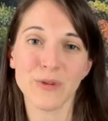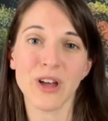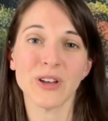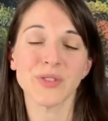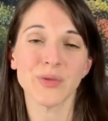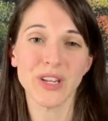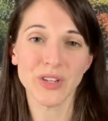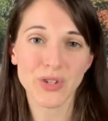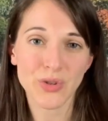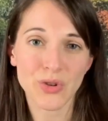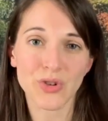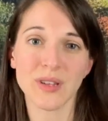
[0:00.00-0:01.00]
We also need to
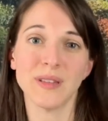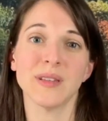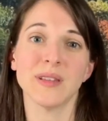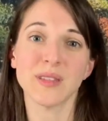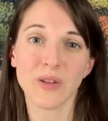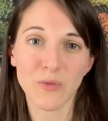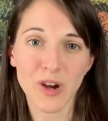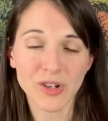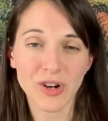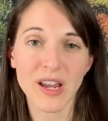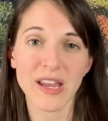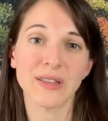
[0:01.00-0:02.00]
social distance and
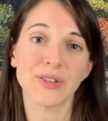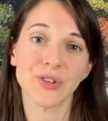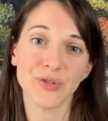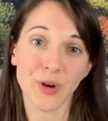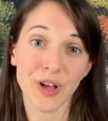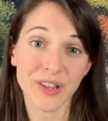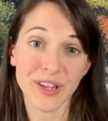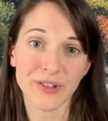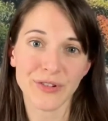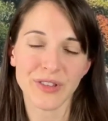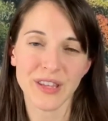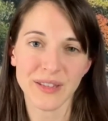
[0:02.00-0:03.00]
wash our hands and do all the
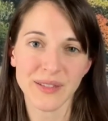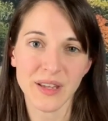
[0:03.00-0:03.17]
other things